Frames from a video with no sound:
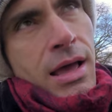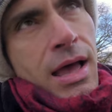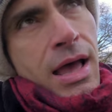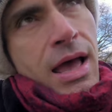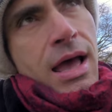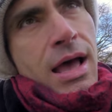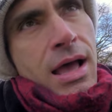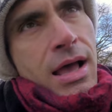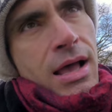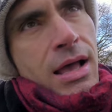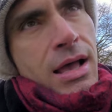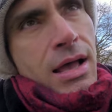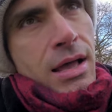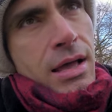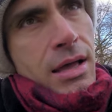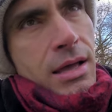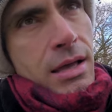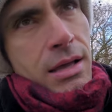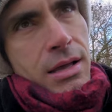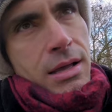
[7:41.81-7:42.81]

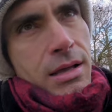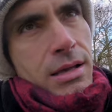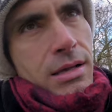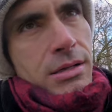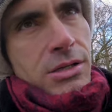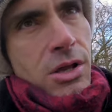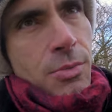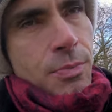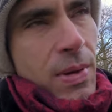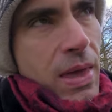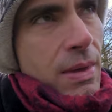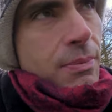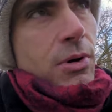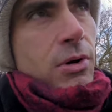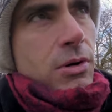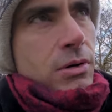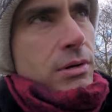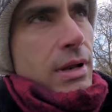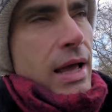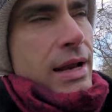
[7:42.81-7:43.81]
Uh, so
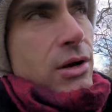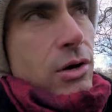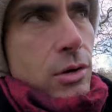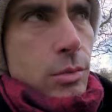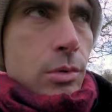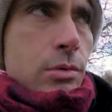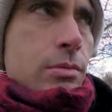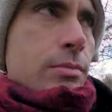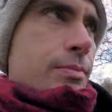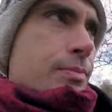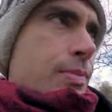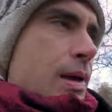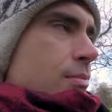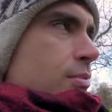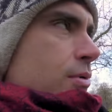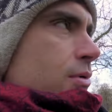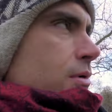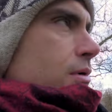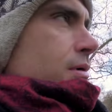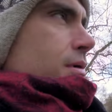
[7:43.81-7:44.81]
people, like normal
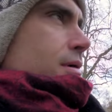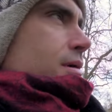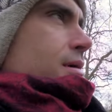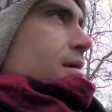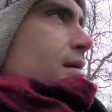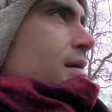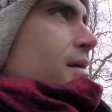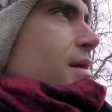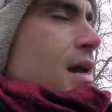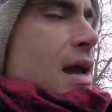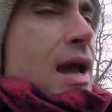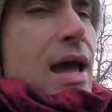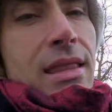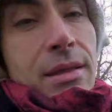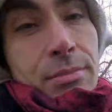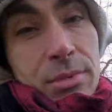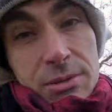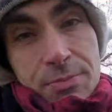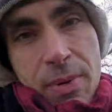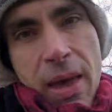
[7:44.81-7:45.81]
people, had
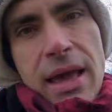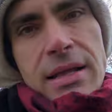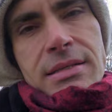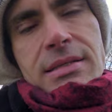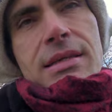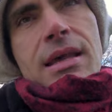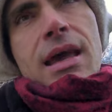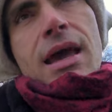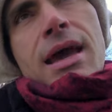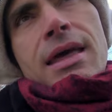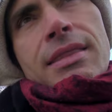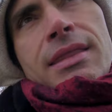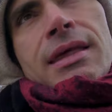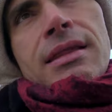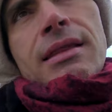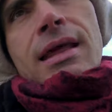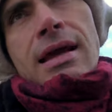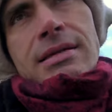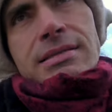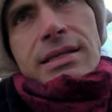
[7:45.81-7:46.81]
them as pets and
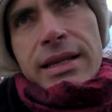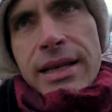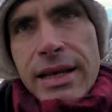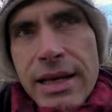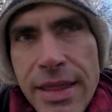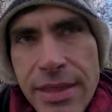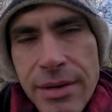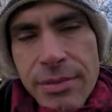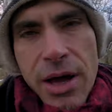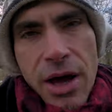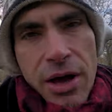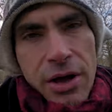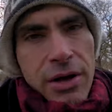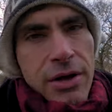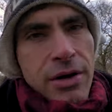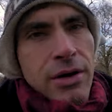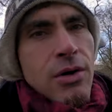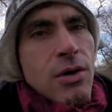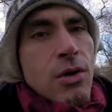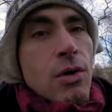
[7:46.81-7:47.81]
then accidentally let them go,
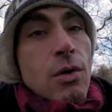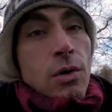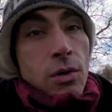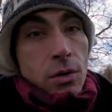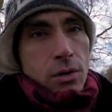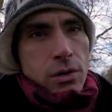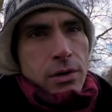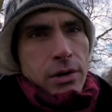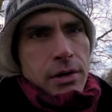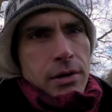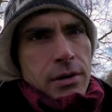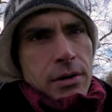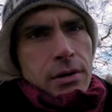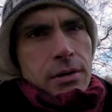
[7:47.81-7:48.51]
or